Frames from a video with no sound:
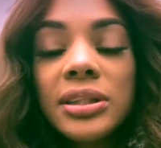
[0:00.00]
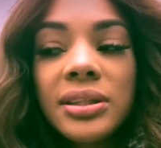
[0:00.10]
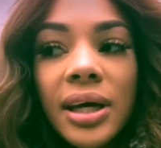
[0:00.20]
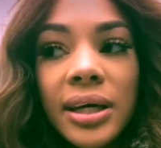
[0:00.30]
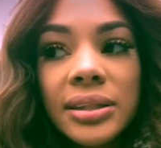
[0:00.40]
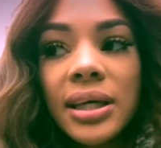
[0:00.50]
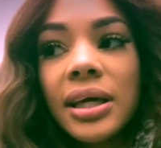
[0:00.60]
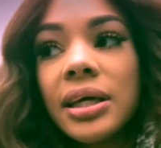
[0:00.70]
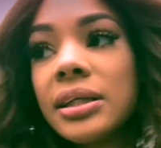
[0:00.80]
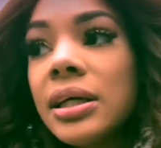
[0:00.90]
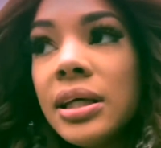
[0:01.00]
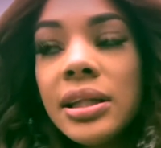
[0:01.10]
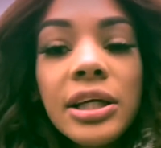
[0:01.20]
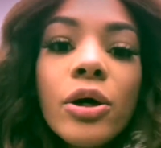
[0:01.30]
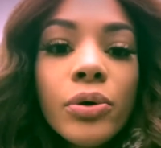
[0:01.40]
sets and
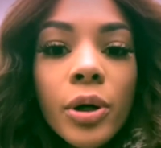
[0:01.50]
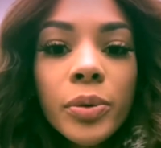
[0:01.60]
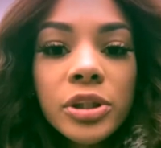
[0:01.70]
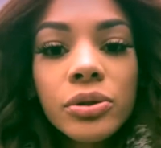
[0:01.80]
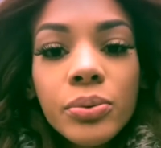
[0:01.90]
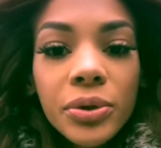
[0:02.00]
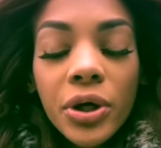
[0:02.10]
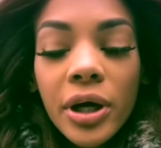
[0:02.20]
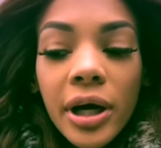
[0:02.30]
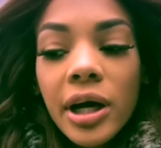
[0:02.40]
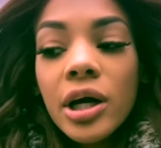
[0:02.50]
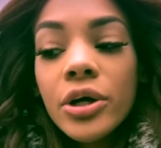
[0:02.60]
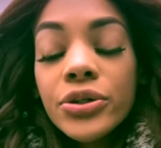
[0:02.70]
they don't know what to do with your hair.